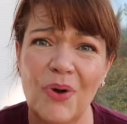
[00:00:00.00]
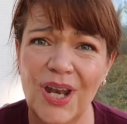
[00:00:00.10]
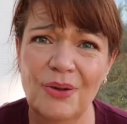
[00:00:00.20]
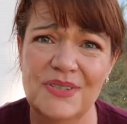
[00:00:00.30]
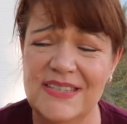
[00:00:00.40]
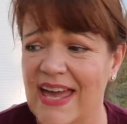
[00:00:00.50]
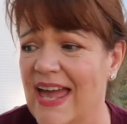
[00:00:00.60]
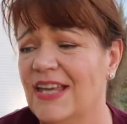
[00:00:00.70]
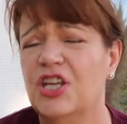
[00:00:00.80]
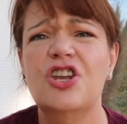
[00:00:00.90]
while I was
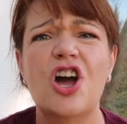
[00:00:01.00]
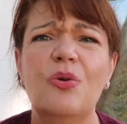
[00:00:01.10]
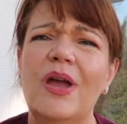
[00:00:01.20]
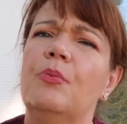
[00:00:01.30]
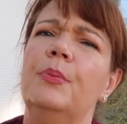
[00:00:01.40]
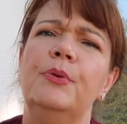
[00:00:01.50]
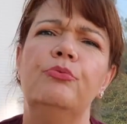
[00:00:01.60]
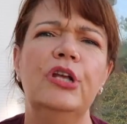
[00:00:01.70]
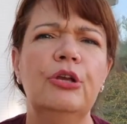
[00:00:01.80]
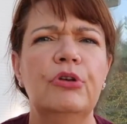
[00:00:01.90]
there, you know, it would be
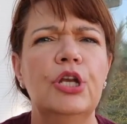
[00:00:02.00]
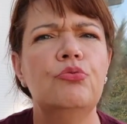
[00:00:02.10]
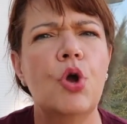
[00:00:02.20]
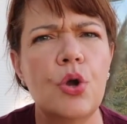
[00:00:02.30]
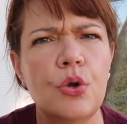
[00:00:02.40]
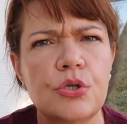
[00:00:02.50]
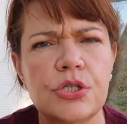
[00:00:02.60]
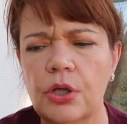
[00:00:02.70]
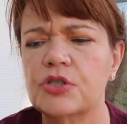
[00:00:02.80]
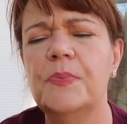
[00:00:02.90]
really, really rude
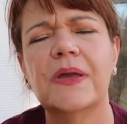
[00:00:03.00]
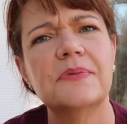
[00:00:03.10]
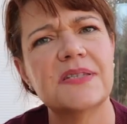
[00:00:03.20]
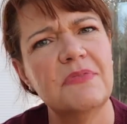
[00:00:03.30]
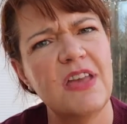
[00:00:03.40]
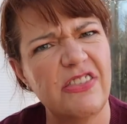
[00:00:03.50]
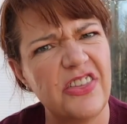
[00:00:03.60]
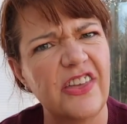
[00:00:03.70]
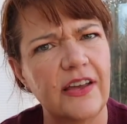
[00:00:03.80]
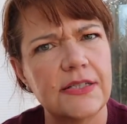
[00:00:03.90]
not to pick up some of the other
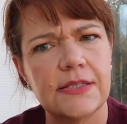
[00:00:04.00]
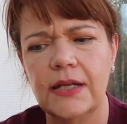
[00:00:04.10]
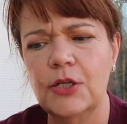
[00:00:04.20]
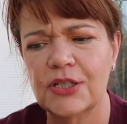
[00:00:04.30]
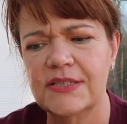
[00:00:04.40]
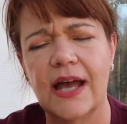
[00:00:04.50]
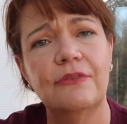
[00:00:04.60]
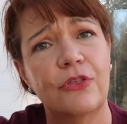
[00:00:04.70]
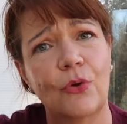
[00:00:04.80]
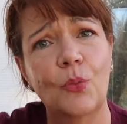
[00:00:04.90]
things that I'd looked at
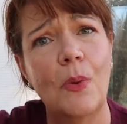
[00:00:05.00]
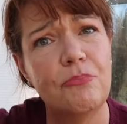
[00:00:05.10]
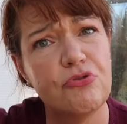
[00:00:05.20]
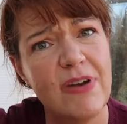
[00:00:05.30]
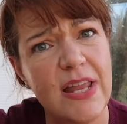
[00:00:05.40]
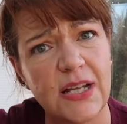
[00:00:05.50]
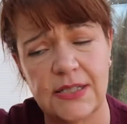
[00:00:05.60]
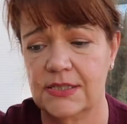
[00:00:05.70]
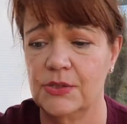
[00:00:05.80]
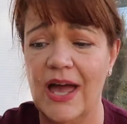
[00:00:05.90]
and thought were
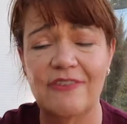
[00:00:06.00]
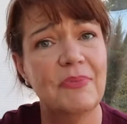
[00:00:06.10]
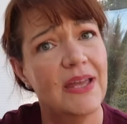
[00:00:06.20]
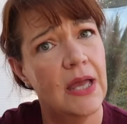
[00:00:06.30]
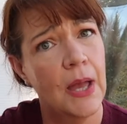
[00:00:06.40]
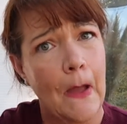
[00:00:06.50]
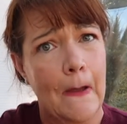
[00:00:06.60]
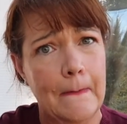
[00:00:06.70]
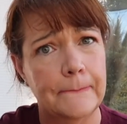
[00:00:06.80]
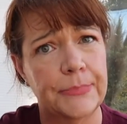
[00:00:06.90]
brilliant. So I have my
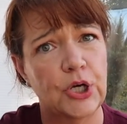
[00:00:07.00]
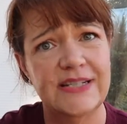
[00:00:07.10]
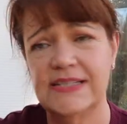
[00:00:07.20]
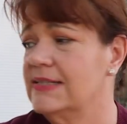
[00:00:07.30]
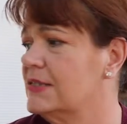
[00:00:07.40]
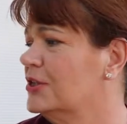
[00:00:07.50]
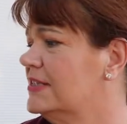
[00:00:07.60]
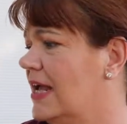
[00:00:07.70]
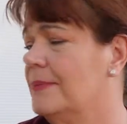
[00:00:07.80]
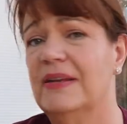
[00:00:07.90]
price list on the
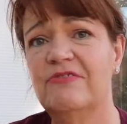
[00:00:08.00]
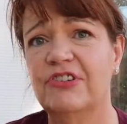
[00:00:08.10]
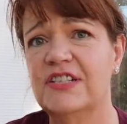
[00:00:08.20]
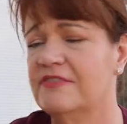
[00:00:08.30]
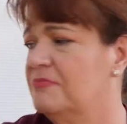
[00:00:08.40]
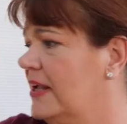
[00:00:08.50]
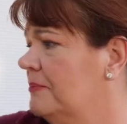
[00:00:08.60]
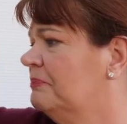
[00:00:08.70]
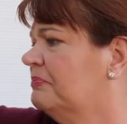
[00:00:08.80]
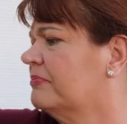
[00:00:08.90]
table in front of
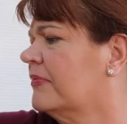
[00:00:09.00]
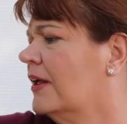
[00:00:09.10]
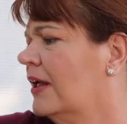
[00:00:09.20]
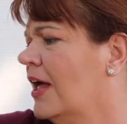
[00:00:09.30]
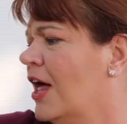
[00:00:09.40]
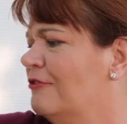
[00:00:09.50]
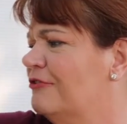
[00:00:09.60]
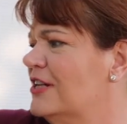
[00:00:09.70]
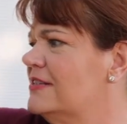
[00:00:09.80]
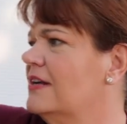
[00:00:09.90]
me.
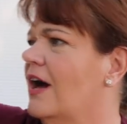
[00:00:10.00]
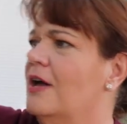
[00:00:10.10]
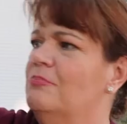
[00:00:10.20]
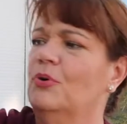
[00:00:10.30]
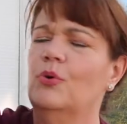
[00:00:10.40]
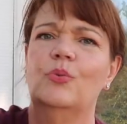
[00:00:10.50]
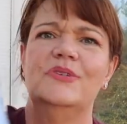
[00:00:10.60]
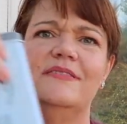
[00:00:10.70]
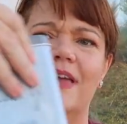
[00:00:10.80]
First thing I bought was